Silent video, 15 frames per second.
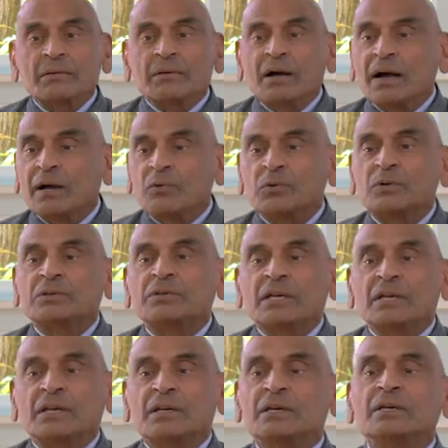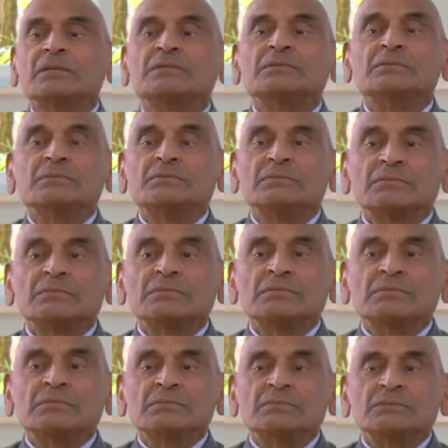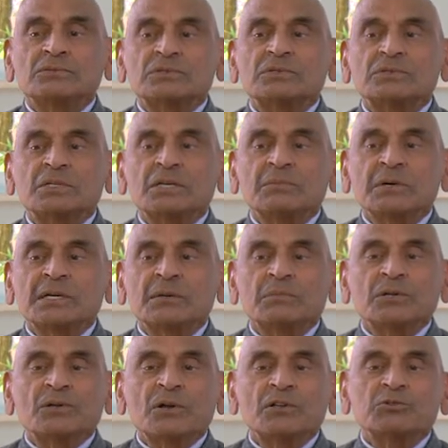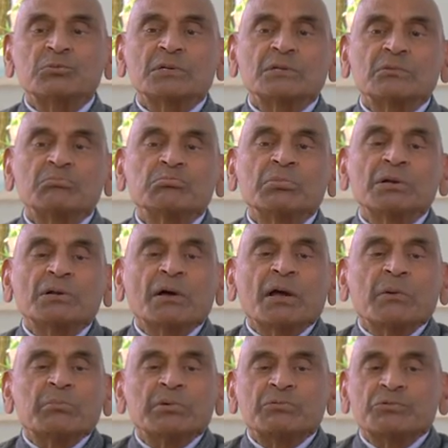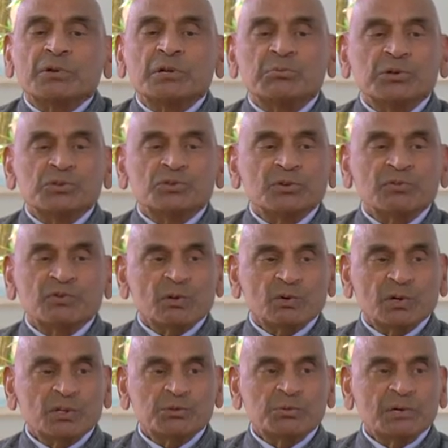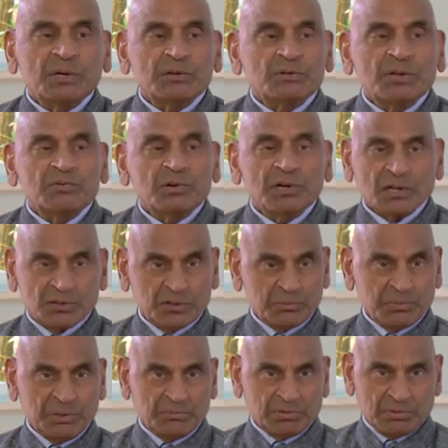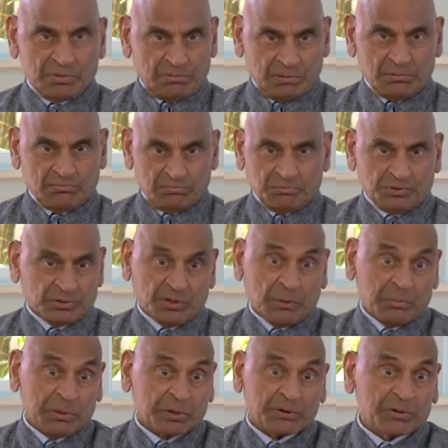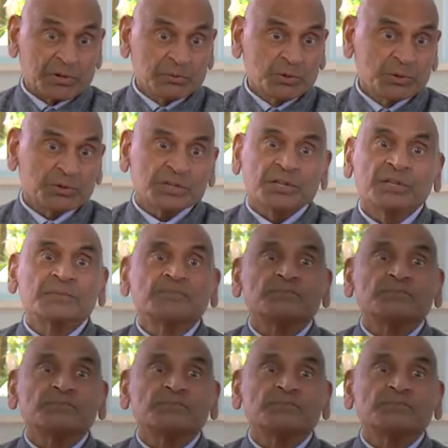I would say Madame de Saltzman. But I've been very much influenced by several other people. For example, Krishnamurti.